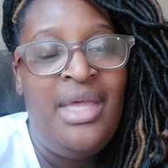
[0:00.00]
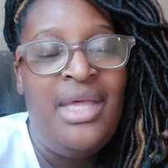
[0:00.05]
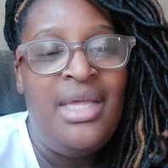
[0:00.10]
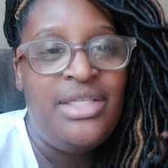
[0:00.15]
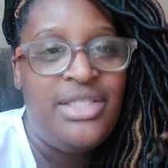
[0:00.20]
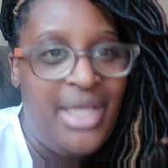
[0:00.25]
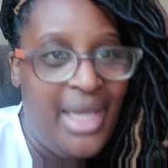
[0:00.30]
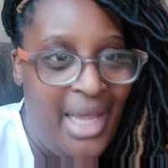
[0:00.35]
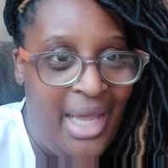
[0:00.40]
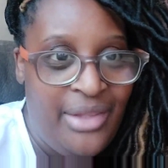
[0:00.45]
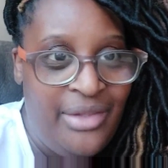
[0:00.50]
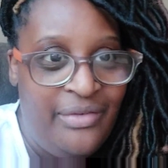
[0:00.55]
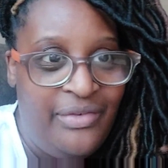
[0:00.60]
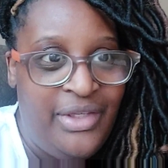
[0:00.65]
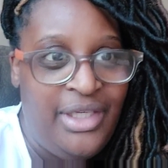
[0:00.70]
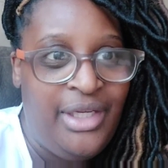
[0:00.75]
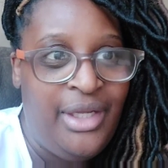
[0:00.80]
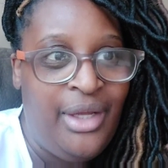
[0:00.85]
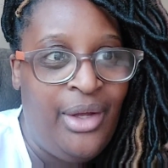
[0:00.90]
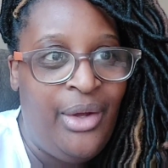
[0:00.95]
Check out the
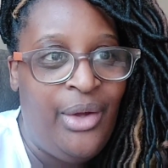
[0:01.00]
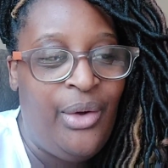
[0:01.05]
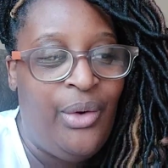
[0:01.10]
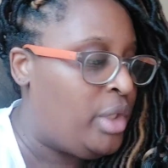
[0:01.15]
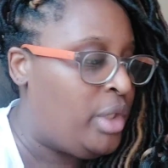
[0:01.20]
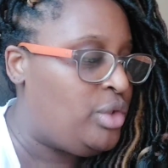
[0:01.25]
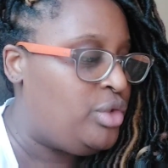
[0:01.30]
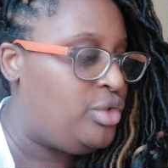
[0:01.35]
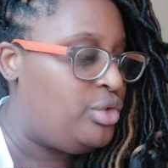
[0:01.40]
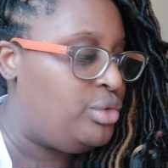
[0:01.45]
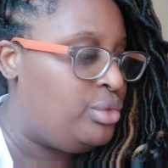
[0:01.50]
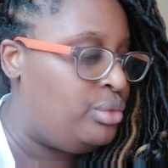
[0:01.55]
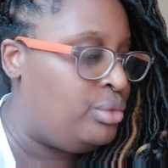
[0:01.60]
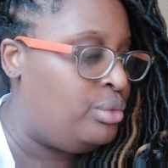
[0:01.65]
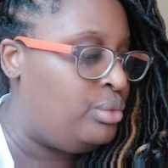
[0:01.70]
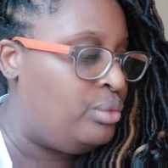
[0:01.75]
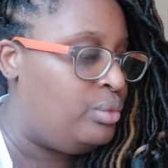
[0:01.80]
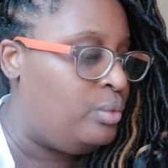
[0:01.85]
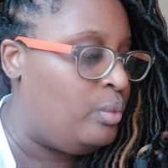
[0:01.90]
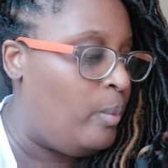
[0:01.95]
video. I'm going
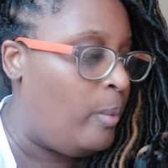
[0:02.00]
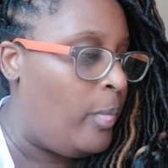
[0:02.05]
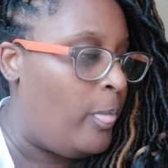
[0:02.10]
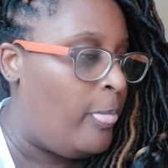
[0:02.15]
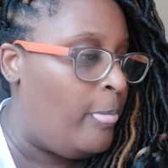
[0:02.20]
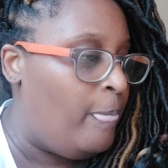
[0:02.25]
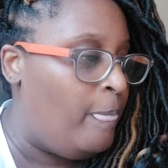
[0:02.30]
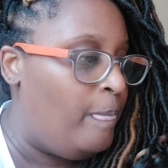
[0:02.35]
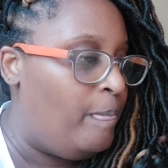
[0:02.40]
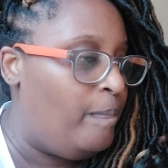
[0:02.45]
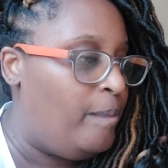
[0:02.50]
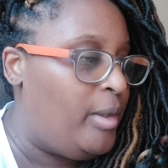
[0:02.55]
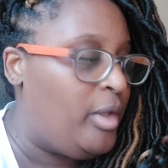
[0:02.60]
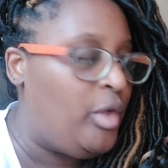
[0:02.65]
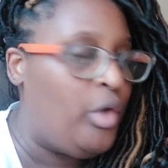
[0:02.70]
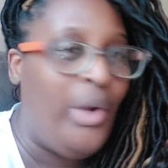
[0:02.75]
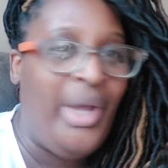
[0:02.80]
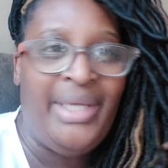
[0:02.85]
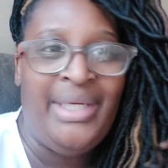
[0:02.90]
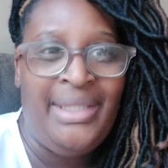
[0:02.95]
to
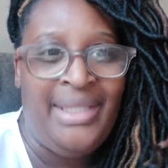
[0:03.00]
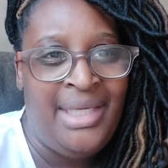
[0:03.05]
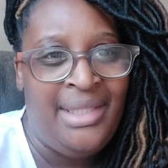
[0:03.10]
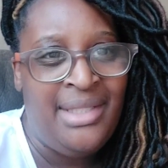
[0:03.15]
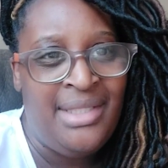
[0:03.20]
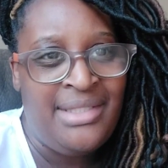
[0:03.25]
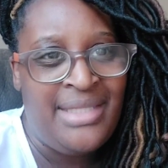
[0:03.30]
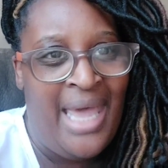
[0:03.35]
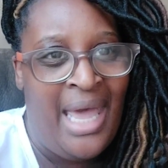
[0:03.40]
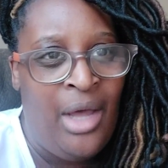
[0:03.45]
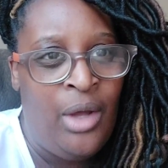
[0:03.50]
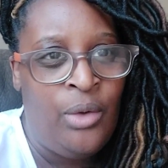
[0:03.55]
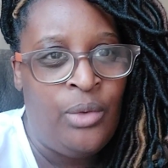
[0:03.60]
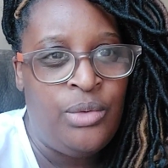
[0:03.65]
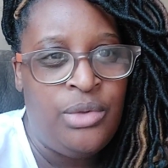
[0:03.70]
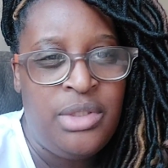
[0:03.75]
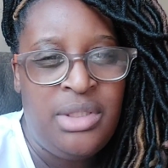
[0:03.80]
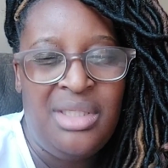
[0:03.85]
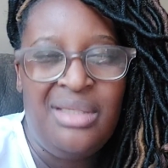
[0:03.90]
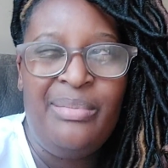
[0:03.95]
go ahead and get this
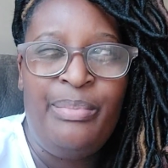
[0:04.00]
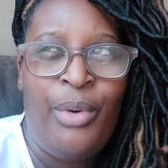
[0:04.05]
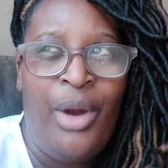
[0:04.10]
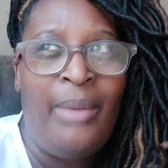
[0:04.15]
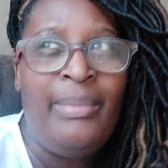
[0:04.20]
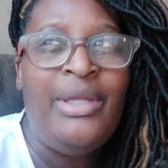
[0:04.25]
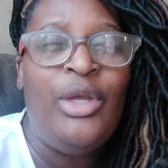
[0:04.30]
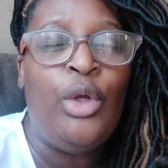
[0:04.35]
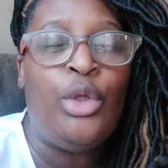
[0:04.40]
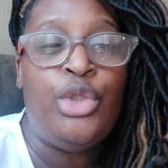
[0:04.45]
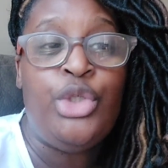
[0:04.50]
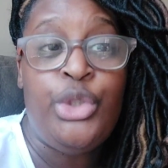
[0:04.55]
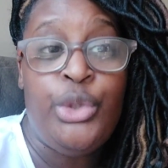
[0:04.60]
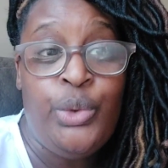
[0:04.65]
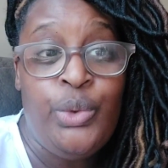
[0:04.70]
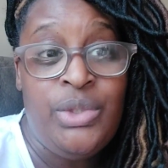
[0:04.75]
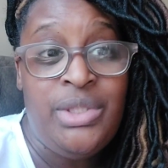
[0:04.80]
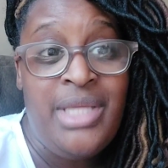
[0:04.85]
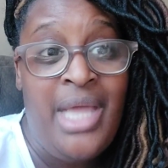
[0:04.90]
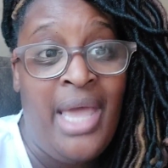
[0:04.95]
out probably on
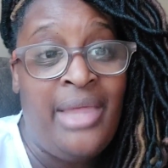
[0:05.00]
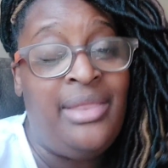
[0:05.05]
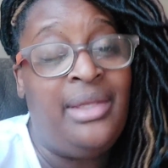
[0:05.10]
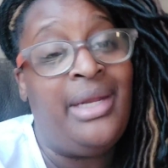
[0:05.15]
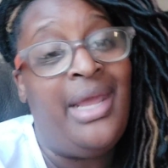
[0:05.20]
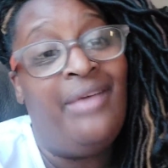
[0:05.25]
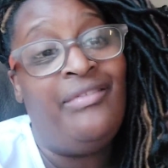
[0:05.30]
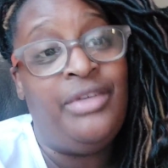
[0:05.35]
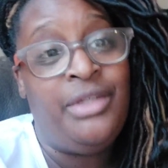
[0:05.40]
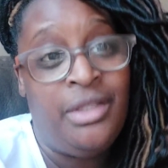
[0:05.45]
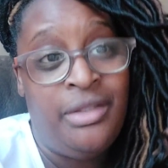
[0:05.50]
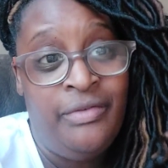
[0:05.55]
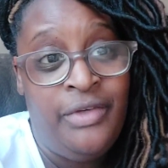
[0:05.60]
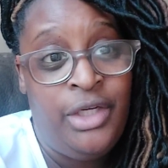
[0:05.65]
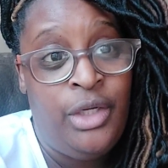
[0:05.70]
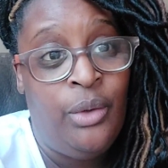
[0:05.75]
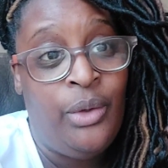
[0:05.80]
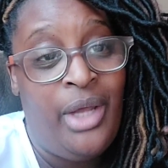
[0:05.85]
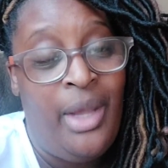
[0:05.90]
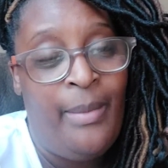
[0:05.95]
Tuesday, and then I have another
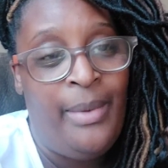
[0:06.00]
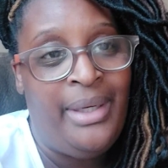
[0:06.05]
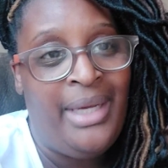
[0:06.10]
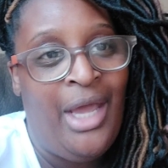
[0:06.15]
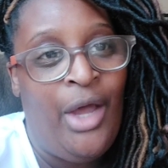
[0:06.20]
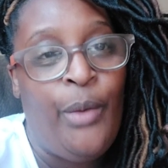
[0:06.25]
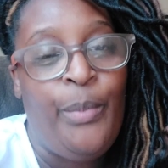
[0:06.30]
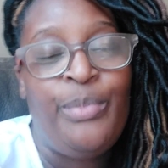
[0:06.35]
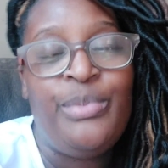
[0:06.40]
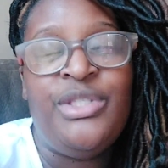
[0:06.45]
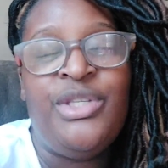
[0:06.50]
video coming out.